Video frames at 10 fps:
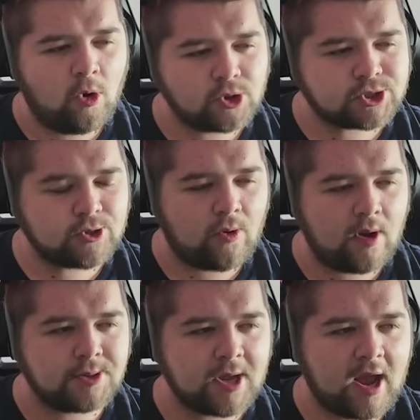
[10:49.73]
sort
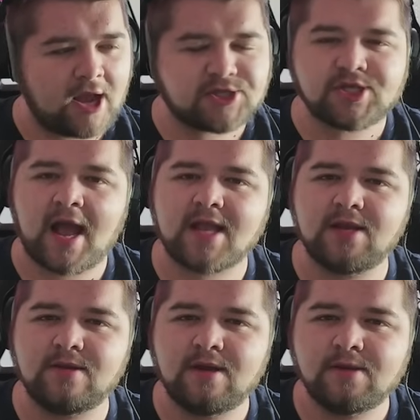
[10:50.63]
of
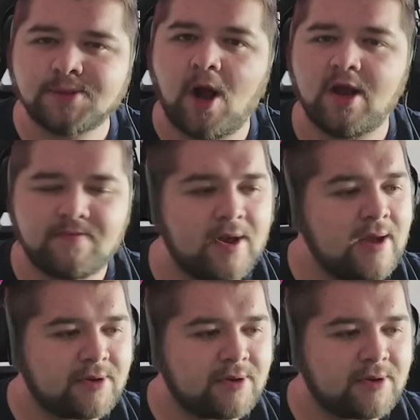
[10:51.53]
attacking vibe,